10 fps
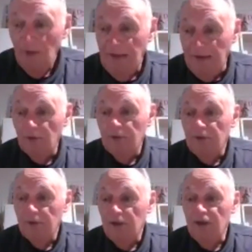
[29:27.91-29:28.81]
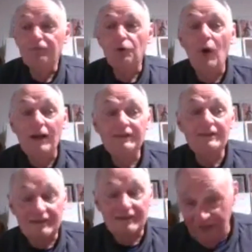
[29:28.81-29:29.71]
Now, if you wanted
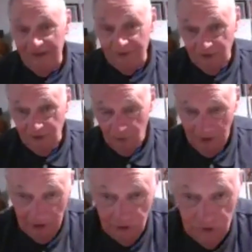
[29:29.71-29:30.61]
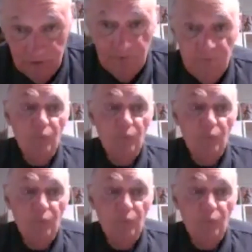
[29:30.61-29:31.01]
to stay at the location,